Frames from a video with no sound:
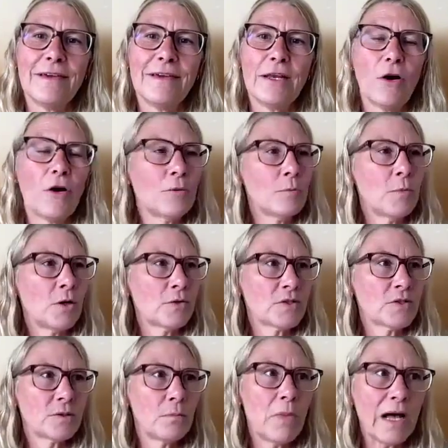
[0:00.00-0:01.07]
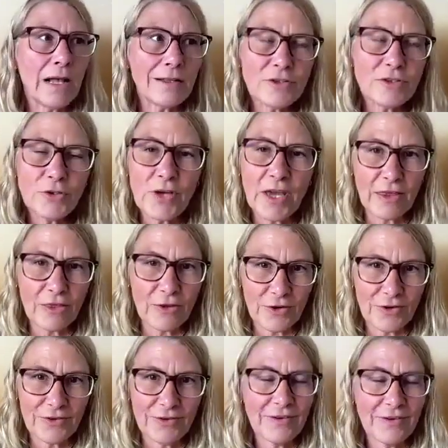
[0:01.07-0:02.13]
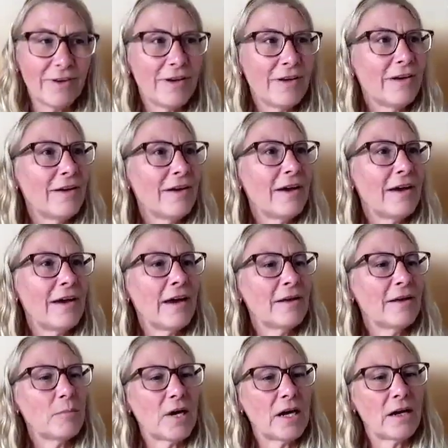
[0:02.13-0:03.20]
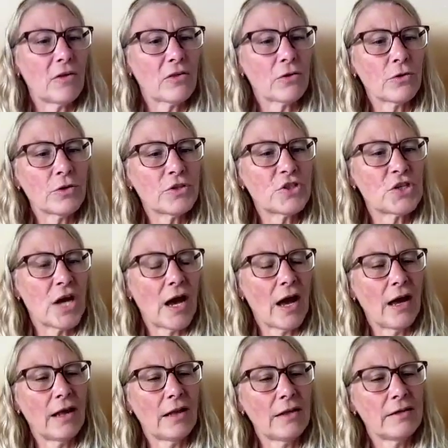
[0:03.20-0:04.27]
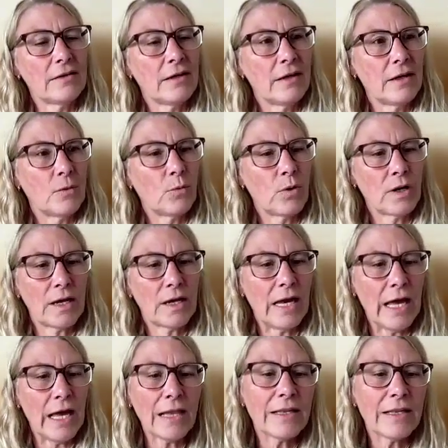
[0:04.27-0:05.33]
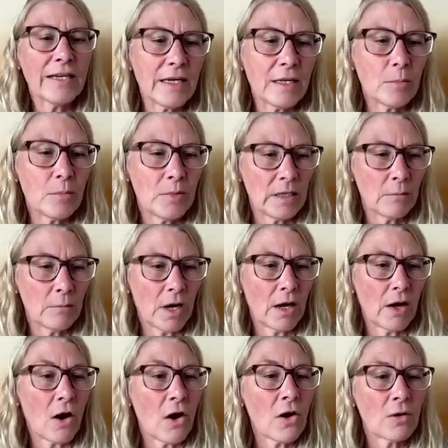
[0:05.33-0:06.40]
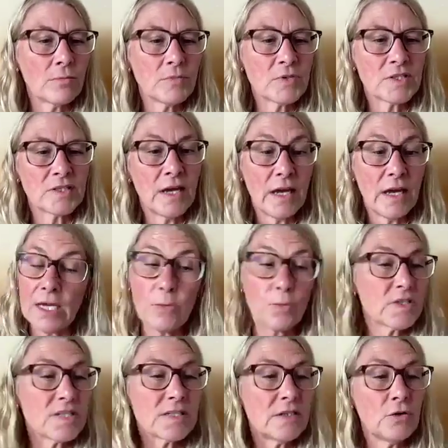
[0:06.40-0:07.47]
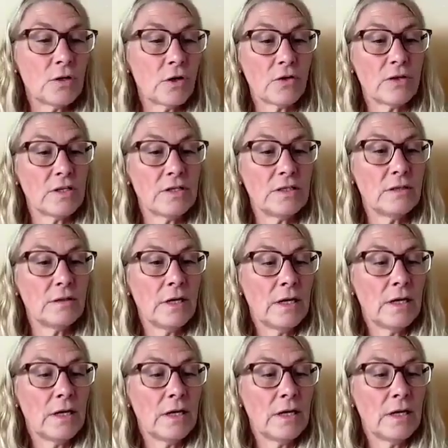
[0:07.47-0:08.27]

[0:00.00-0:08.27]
and almost melt together. And my third child, when I held him in my arms, he was, the